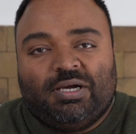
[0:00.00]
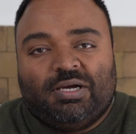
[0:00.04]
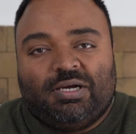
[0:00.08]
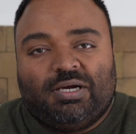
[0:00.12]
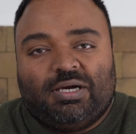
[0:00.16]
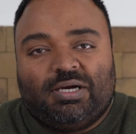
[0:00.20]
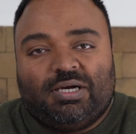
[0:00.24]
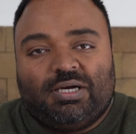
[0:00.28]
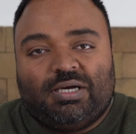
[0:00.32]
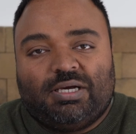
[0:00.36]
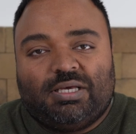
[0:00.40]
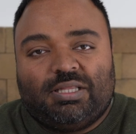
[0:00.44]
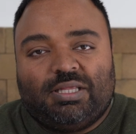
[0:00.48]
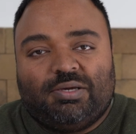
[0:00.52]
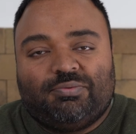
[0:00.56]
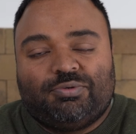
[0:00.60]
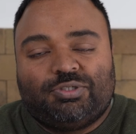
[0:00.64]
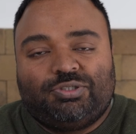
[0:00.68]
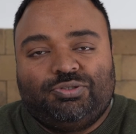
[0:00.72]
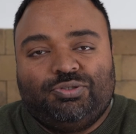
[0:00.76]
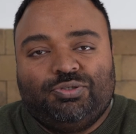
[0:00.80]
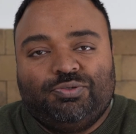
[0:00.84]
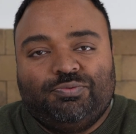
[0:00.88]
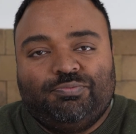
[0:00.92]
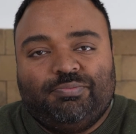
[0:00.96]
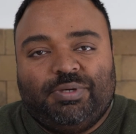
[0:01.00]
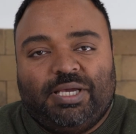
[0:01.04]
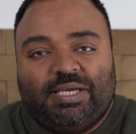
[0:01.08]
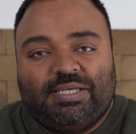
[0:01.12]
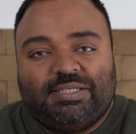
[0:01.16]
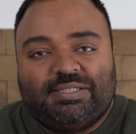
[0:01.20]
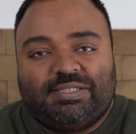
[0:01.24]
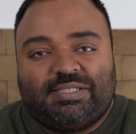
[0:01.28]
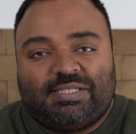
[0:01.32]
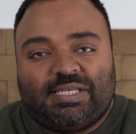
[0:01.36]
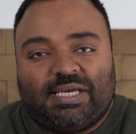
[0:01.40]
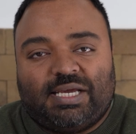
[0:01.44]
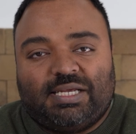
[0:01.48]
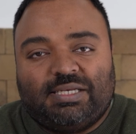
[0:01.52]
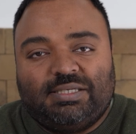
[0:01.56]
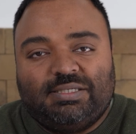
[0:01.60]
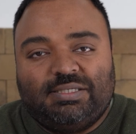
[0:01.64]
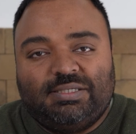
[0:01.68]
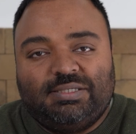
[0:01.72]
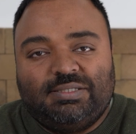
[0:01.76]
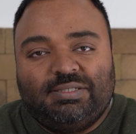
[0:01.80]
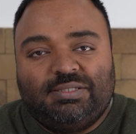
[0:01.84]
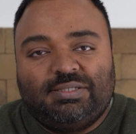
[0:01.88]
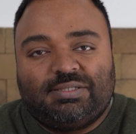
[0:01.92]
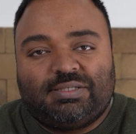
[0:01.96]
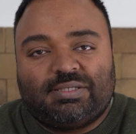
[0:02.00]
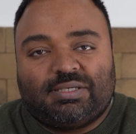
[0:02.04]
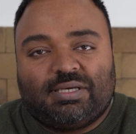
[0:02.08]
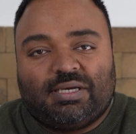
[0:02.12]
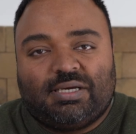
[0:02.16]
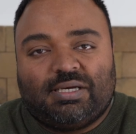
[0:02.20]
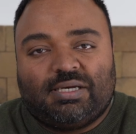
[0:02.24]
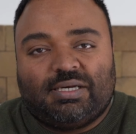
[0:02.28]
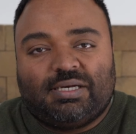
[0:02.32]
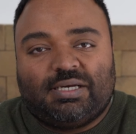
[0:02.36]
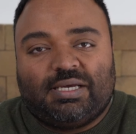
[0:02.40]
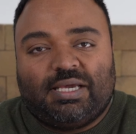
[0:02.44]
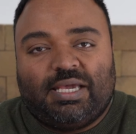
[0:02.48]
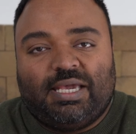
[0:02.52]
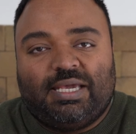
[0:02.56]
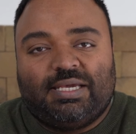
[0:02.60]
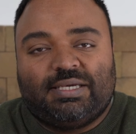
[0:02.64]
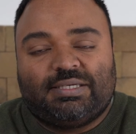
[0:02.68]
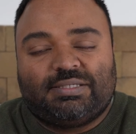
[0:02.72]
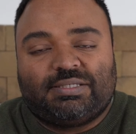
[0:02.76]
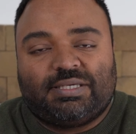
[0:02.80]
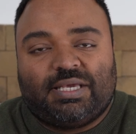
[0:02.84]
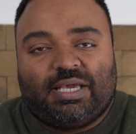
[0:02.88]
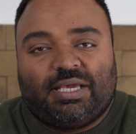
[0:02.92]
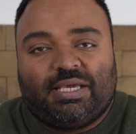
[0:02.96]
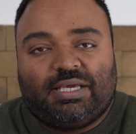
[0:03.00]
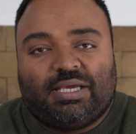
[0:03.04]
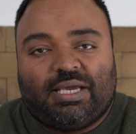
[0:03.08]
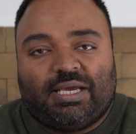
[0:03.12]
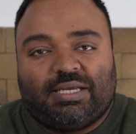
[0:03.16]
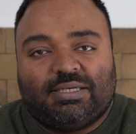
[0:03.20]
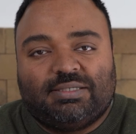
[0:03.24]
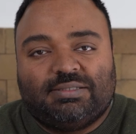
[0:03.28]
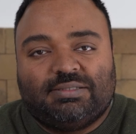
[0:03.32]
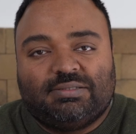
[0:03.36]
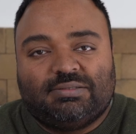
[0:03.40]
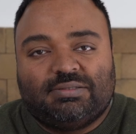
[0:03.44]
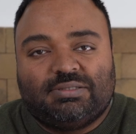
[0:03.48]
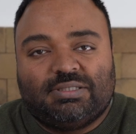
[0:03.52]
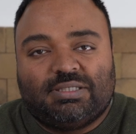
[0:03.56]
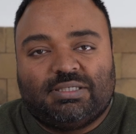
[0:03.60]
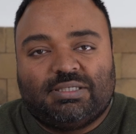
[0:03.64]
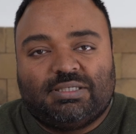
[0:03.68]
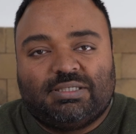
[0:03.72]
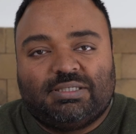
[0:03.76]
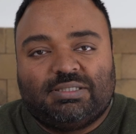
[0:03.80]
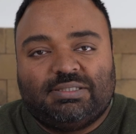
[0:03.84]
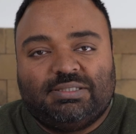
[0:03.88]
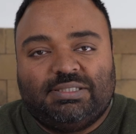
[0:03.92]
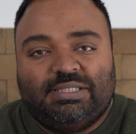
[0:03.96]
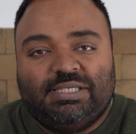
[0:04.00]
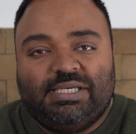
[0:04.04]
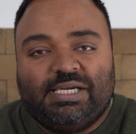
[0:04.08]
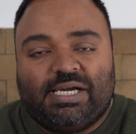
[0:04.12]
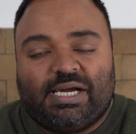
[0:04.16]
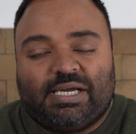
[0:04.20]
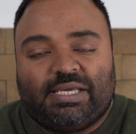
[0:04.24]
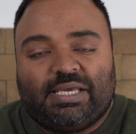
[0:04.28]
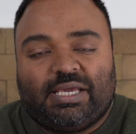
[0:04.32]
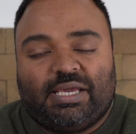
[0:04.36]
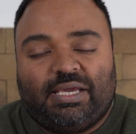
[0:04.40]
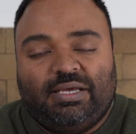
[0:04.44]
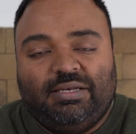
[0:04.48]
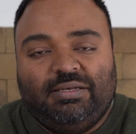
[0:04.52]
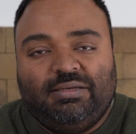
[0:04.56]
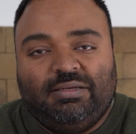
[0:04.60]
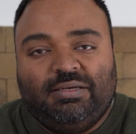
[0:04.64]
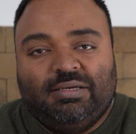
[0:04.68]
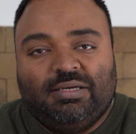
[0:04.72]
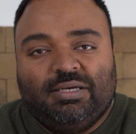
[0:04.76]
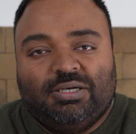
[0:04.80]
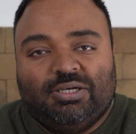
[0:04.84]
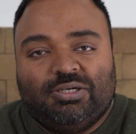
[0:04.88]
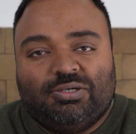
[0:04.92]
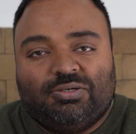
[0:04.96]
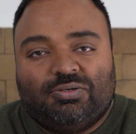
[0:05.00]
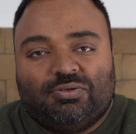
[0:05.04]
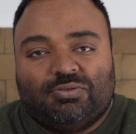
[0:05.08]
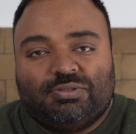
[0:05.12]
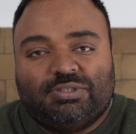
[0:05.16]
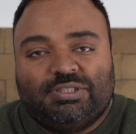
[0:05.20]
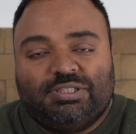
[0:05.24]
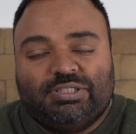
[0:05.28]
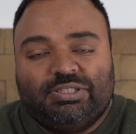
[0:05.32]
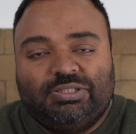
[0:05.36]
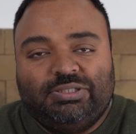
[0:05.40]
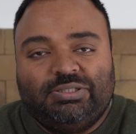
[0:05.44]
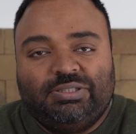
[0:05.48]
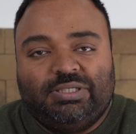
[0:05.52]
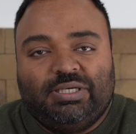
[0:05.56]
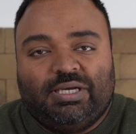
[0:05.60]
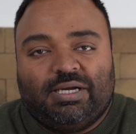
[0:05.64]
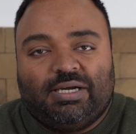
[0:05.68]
There were two main standards, ASA and DIN or DIN.